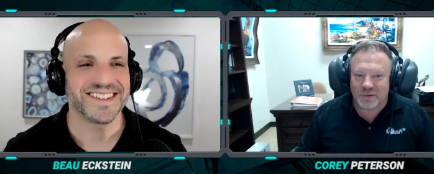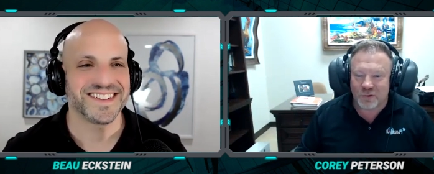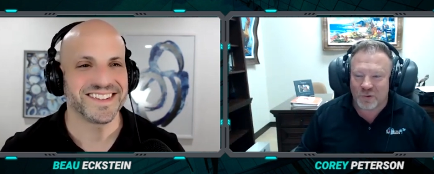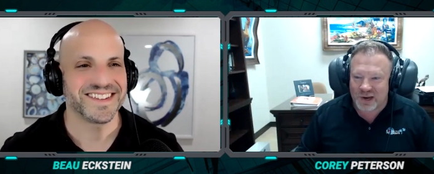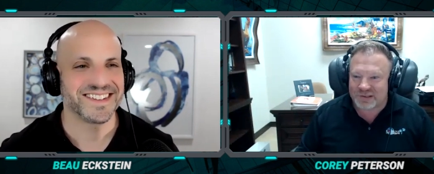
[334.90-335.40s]

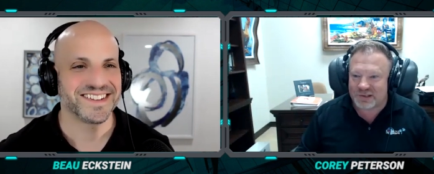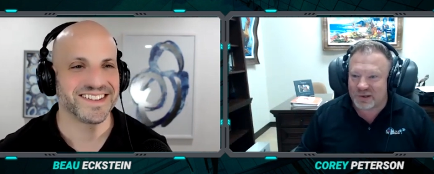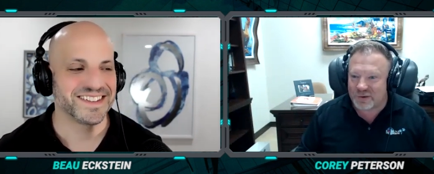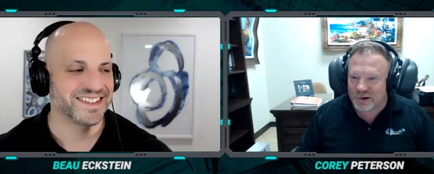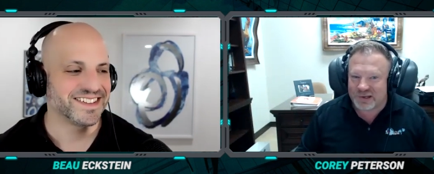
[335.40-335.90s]

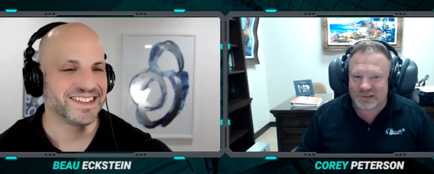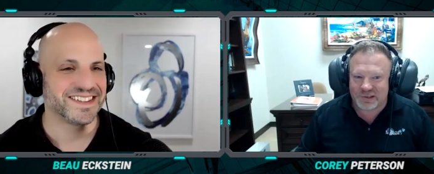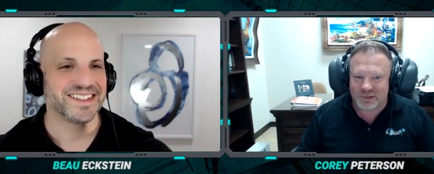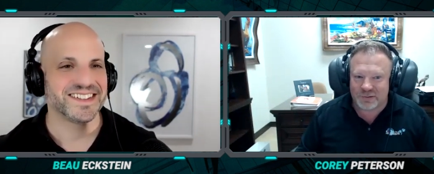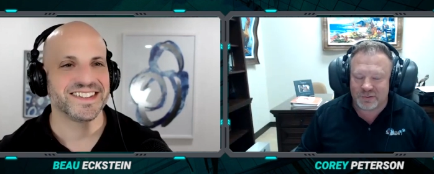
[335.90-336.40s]
Speaker 1: crazy,
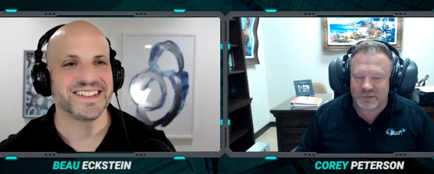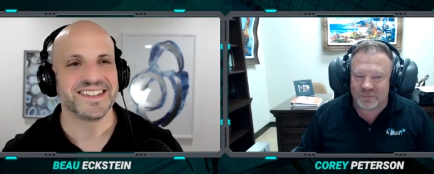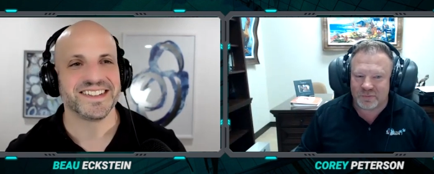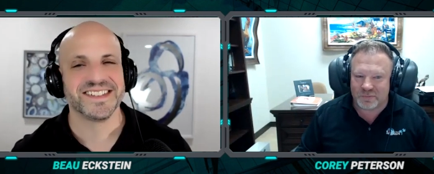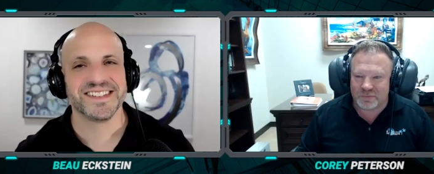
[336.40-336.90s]
crazy,
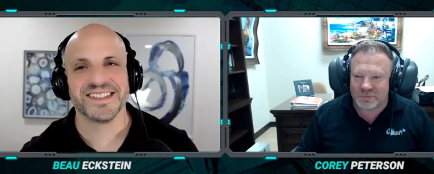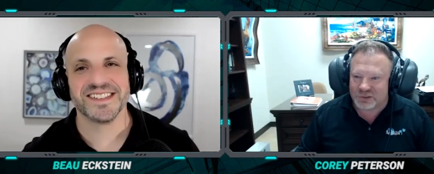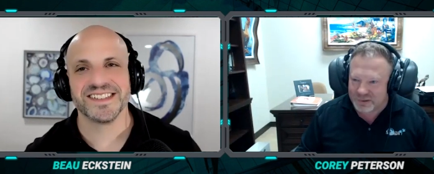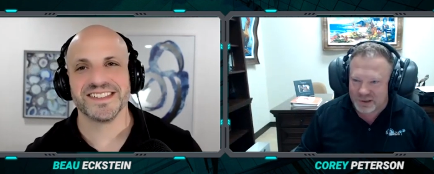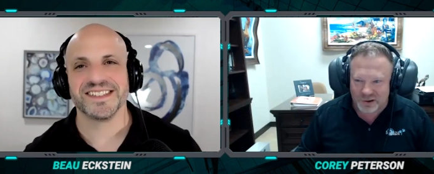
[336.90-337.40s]

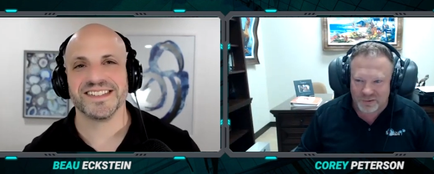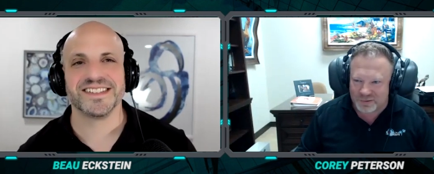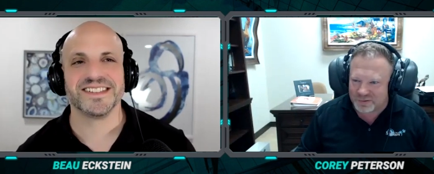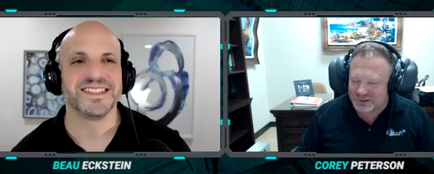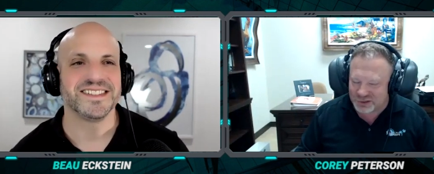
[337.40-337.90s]
you
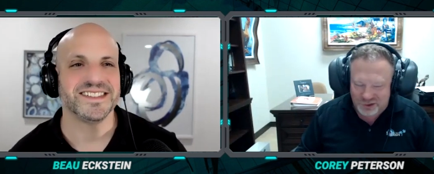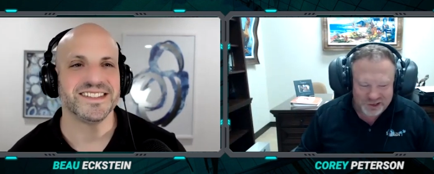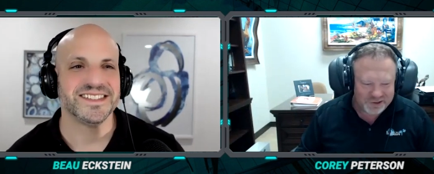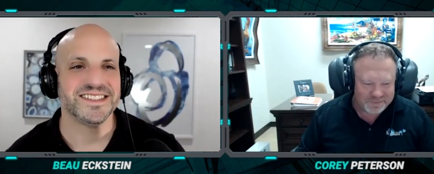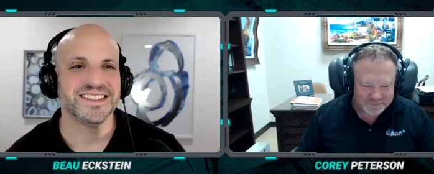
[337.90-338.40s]
know,
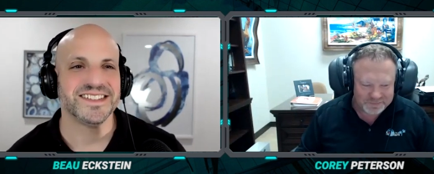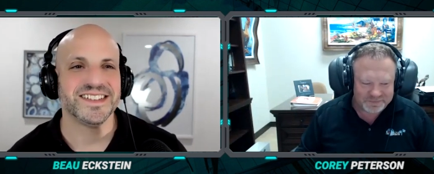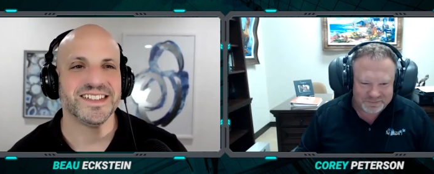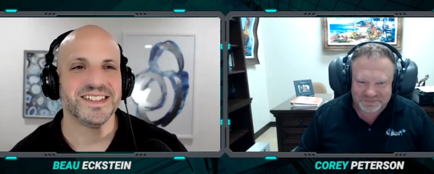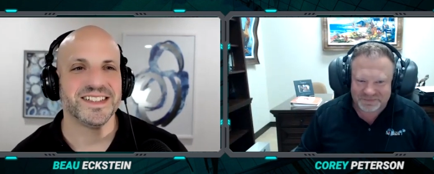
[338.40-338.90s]
journey
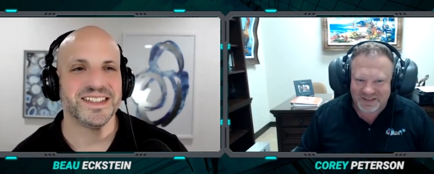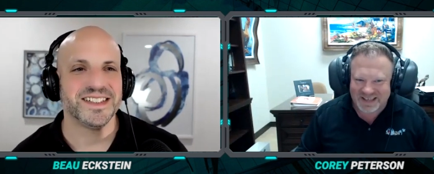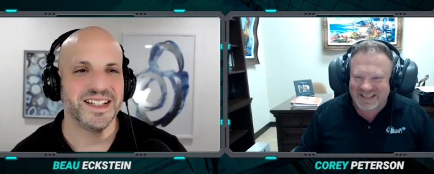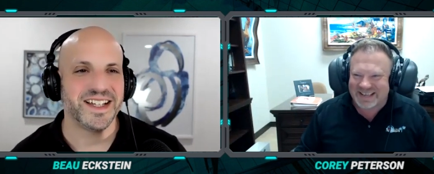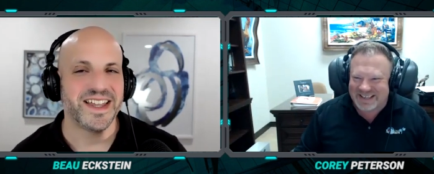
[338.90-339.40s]

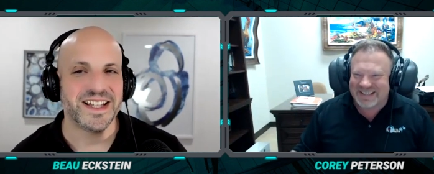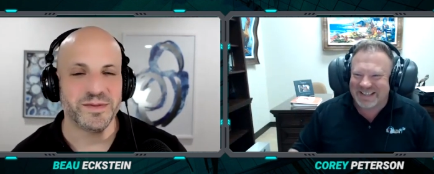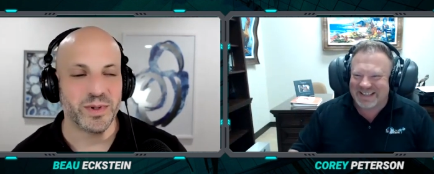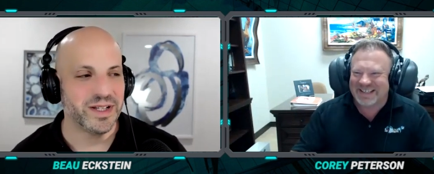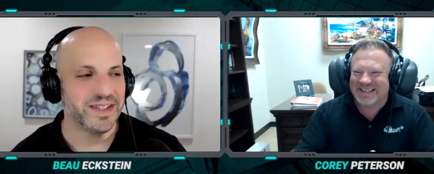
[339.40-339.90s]
yeah, that's
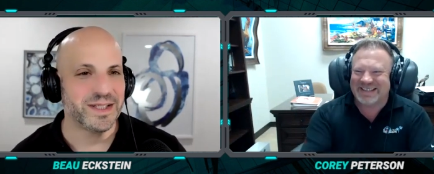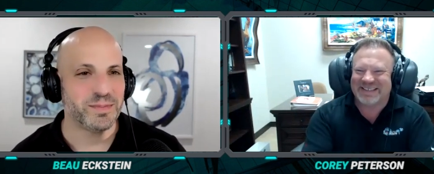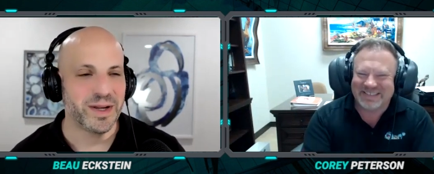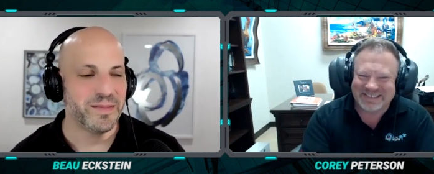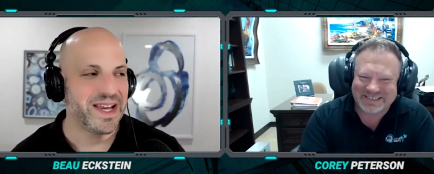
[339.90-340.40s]
pretty. That's
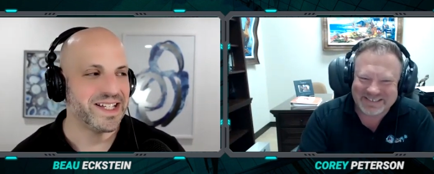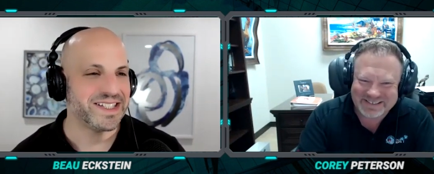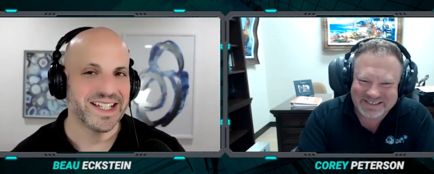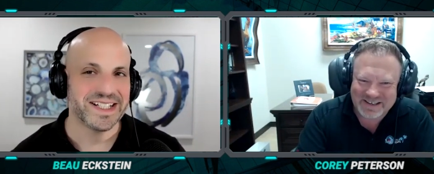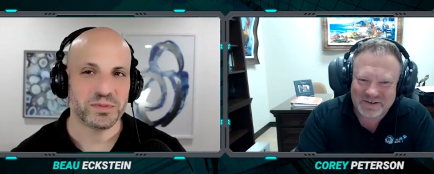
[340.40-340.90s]
Speaker 2: pretty
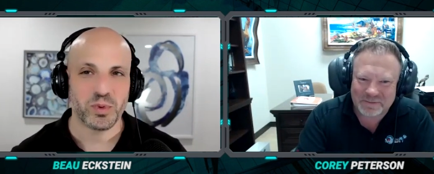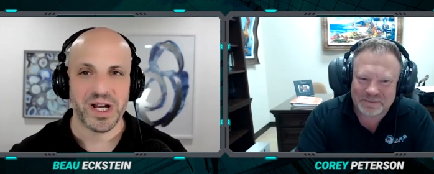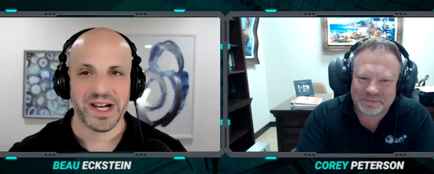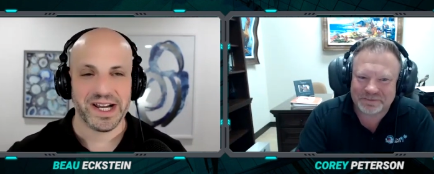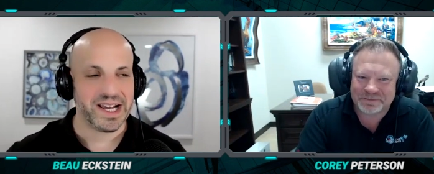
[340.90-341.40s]
amazing. That's
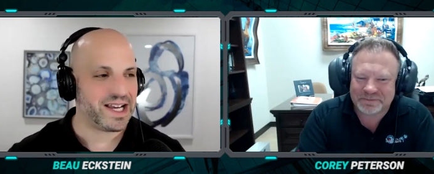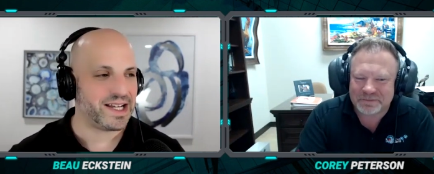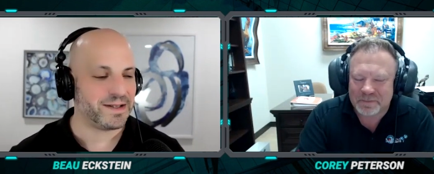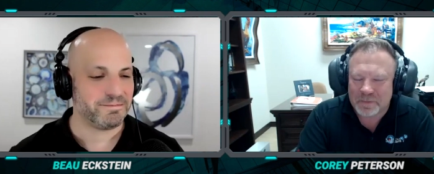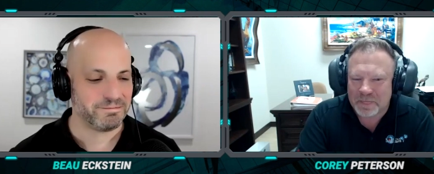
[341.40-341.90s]
why,
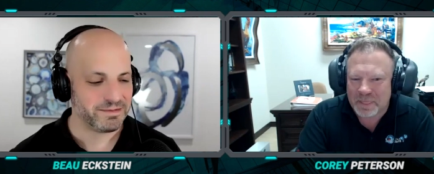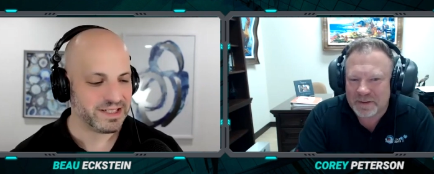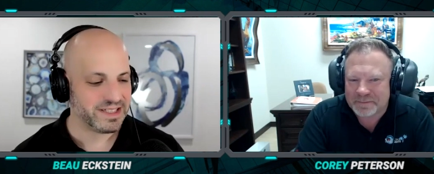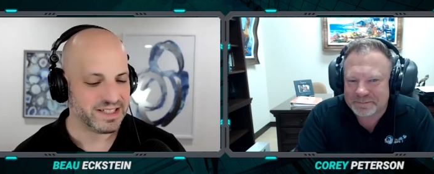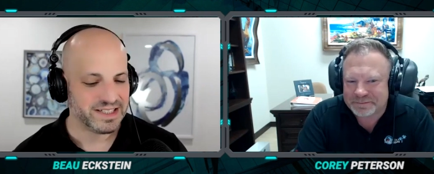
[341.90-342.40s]
um,
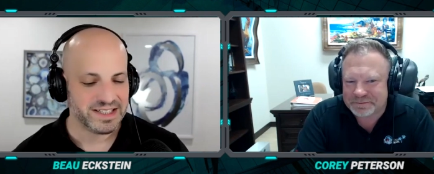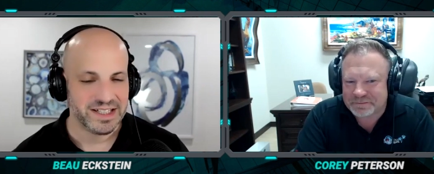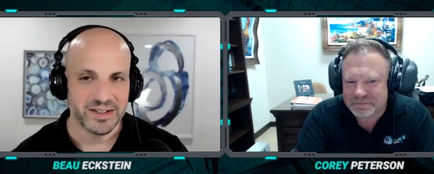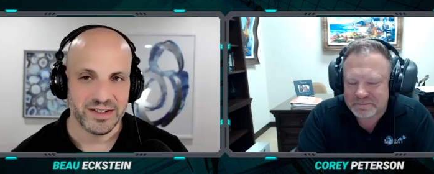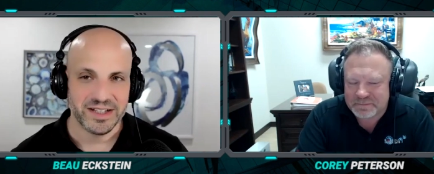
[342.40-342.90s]
you
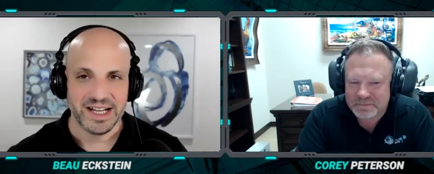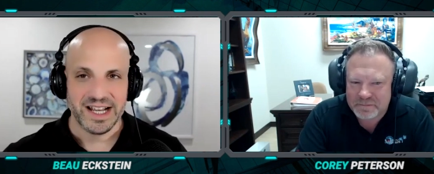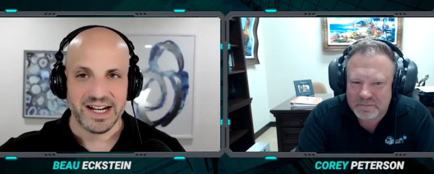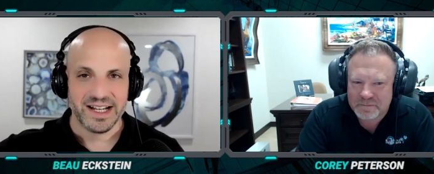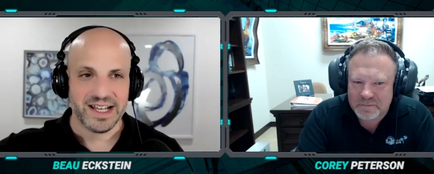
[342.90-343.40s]
know, looking
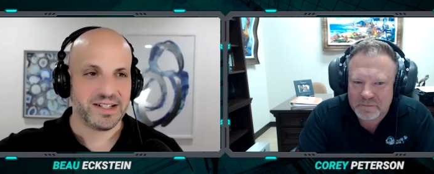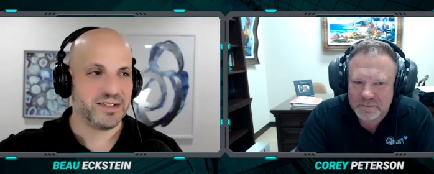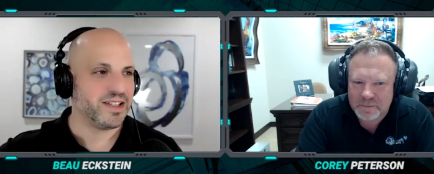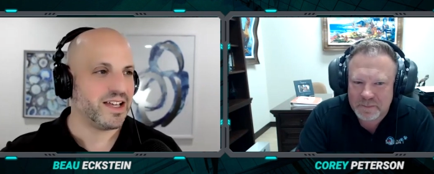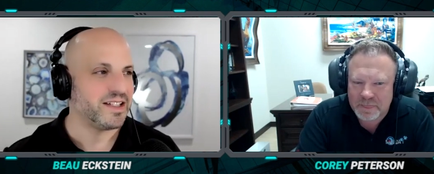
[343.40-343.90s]
at it, I do a
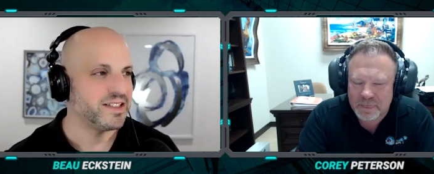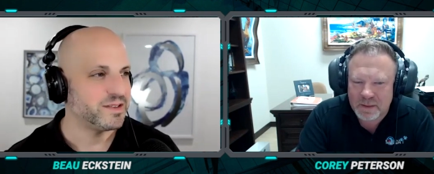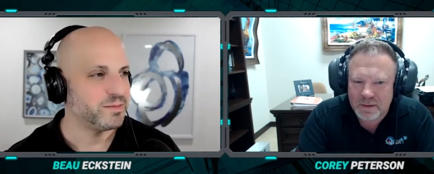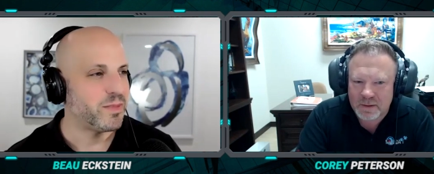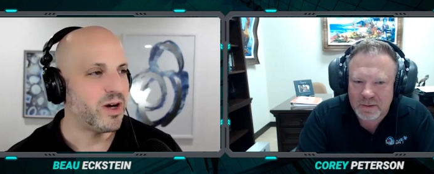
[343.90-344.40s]
lot of
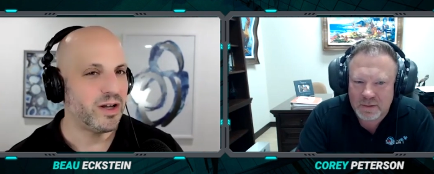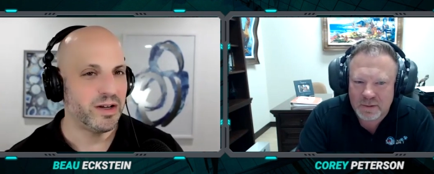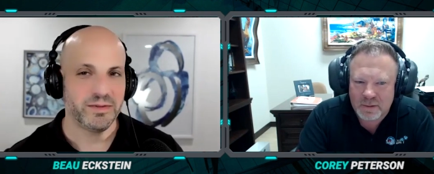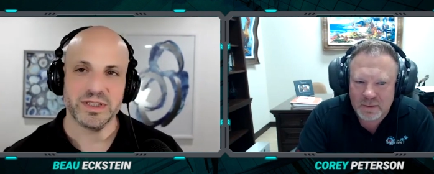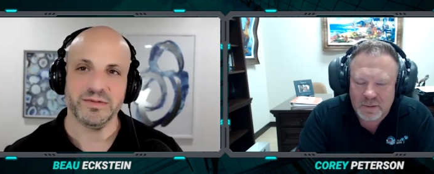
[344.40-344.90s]
small. I
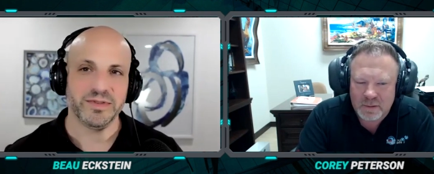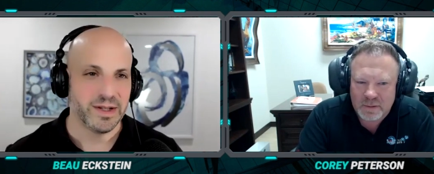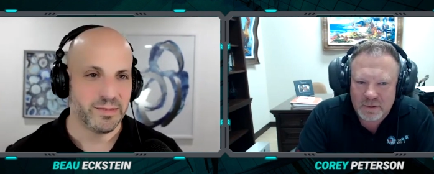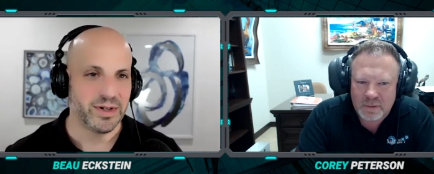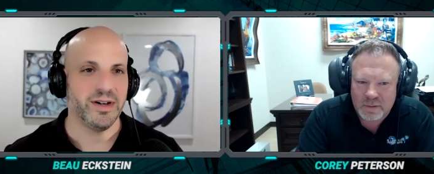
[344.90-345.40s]
was a
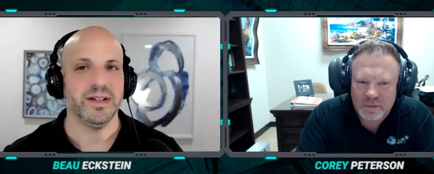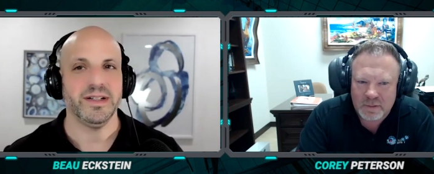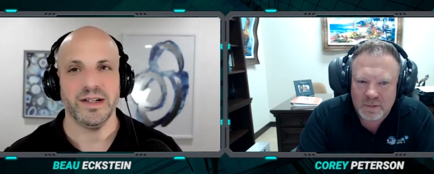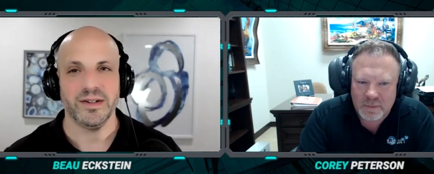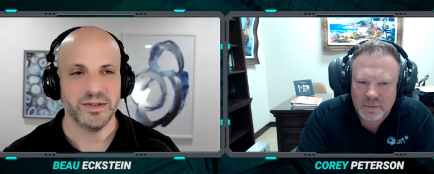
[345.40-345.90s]
flipper,
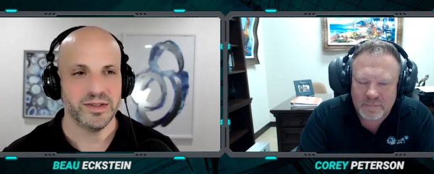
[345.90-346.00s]
you know, on